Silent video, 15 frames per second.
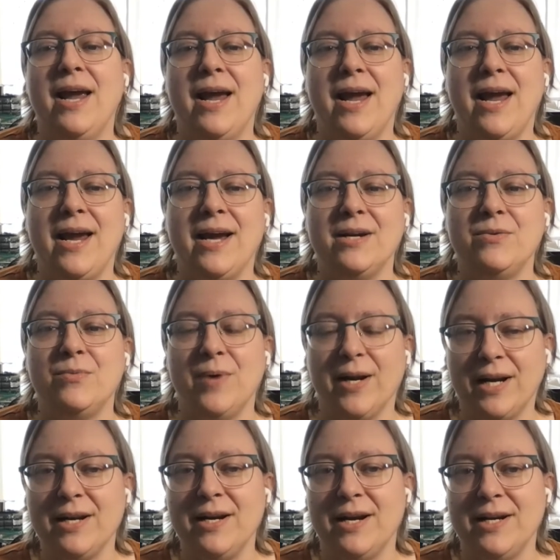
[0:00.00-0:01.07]
And
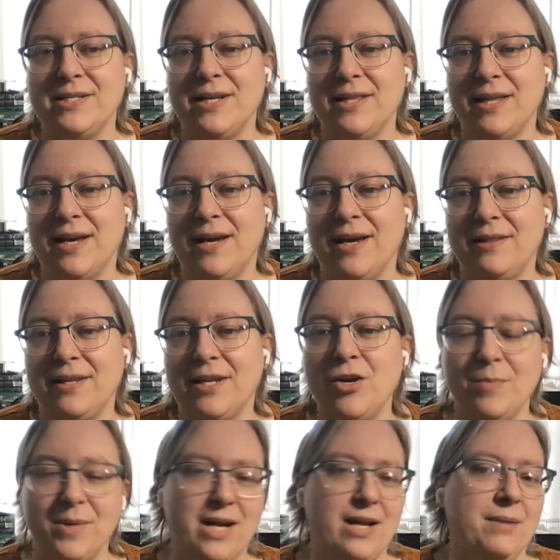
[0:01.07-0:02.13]
recognizing that the
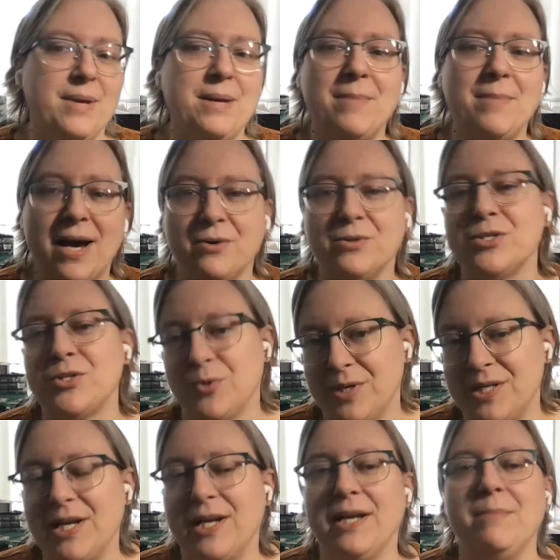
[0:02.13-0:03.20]
human element matters, storytelling